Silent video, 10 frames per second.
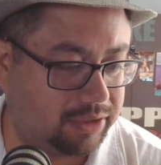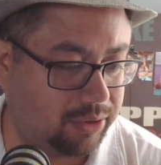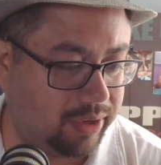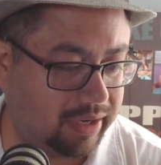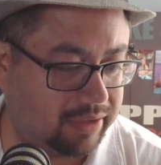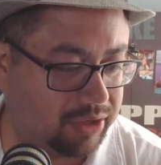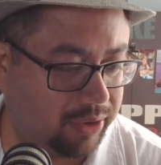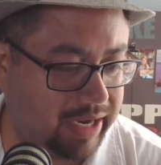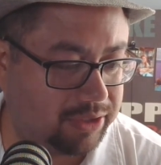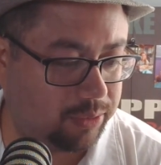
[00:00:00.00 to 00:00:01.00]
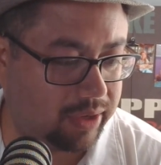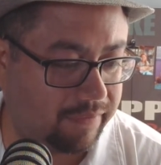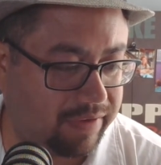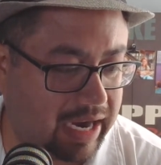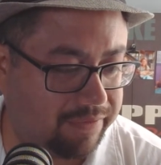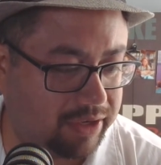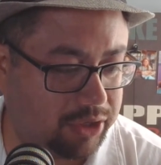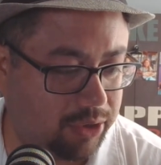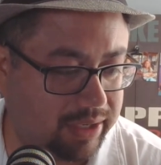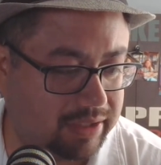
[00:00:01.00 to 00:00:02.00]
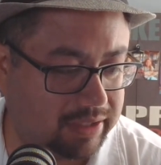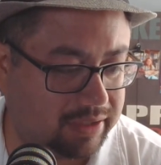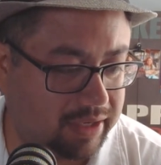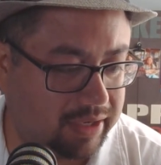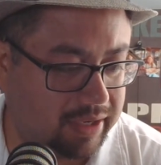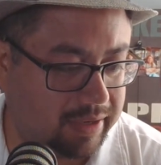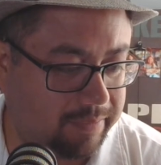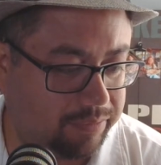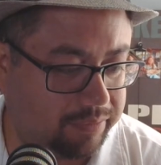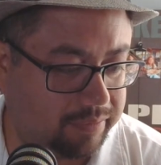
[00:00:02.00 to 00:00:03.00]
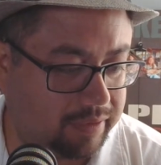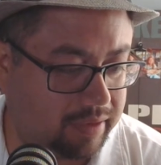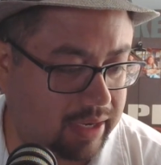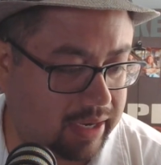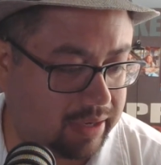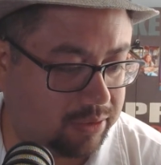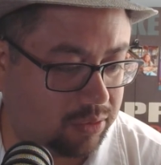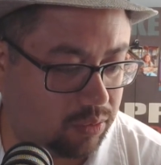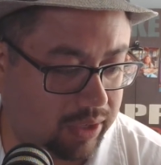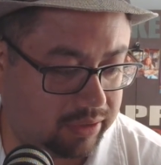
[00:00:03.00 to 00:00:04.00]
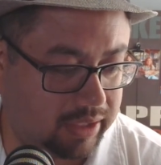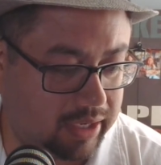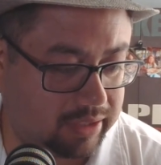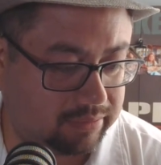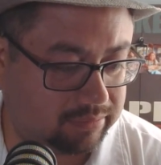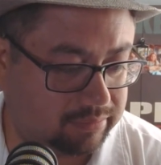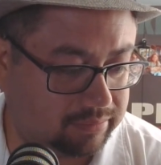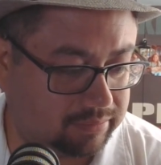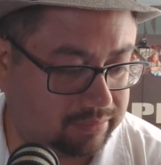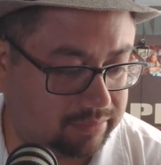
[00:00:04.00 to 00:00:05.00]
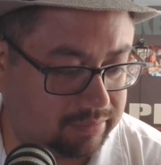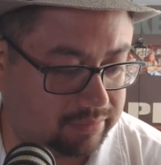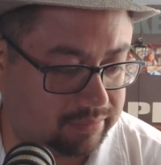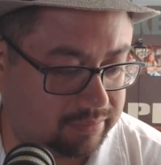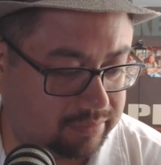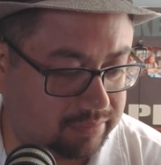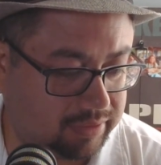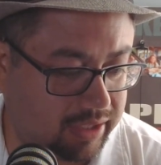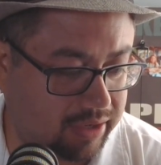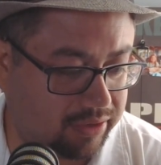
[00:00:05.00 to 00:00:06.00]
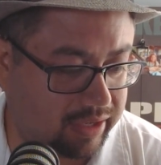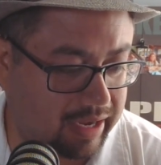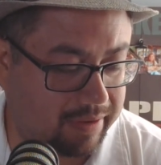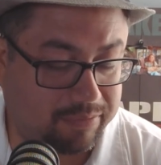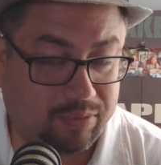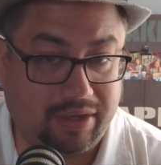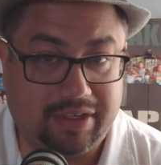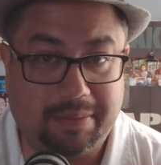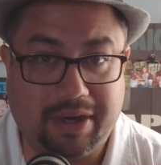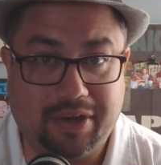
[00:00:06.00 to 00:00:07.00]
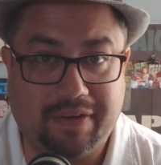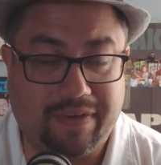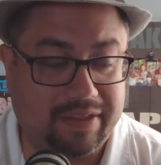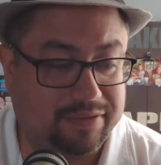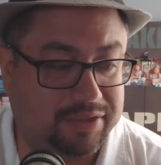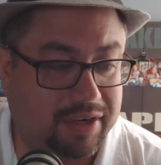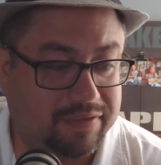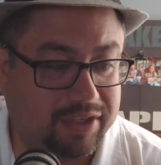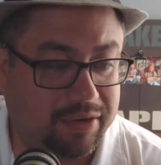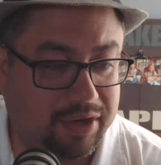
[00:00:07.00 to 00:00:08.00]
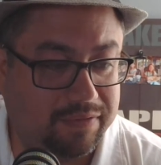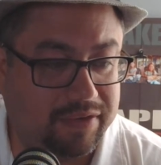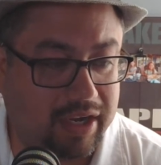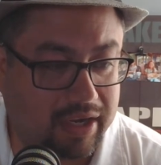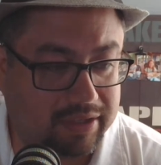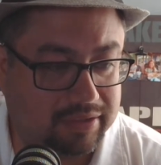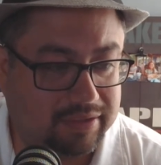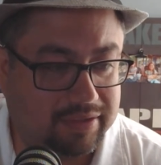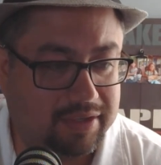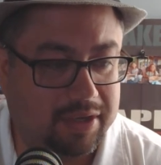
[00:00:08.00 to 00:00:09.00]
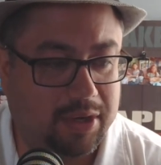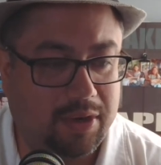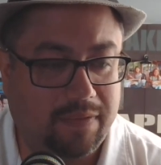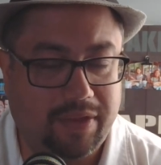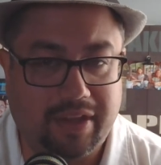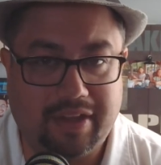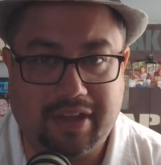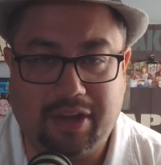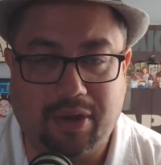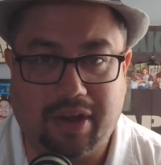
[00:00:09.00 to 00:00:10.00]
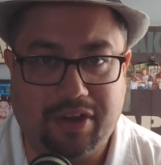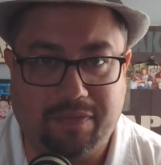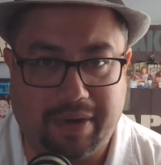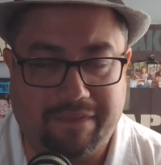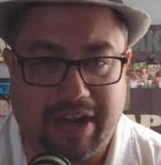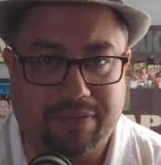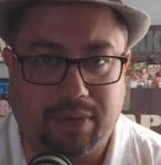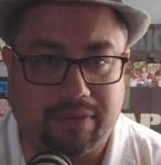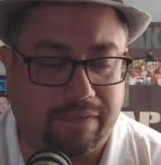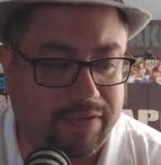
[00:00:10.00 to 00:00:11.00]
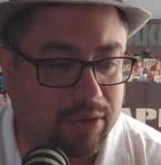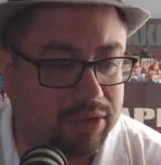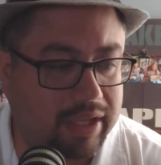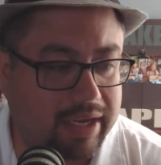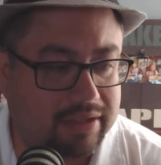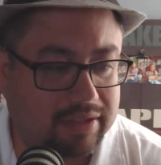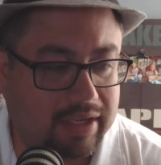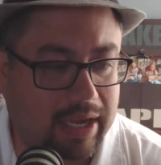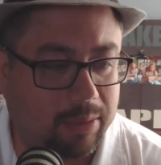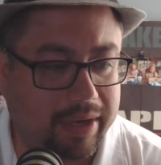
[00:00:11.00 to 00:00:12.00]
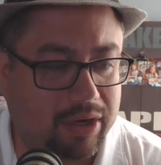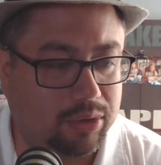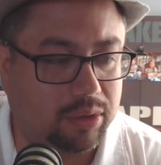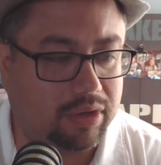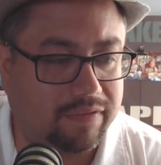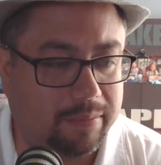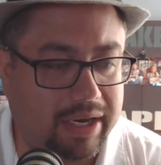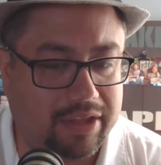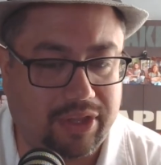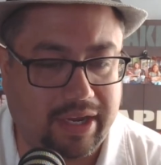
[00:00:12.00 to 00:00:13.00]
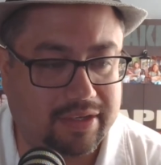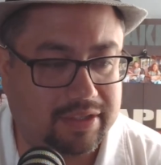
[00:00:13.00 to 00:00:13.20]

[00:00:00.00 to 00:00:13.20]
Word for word: So it, to each one, the five and the two, he says, uh, "Well done." You know, uh, well done, my good and faithful servant. You know, you've done you, uh, you've been faithful over a few things. I will make you ruler over many things.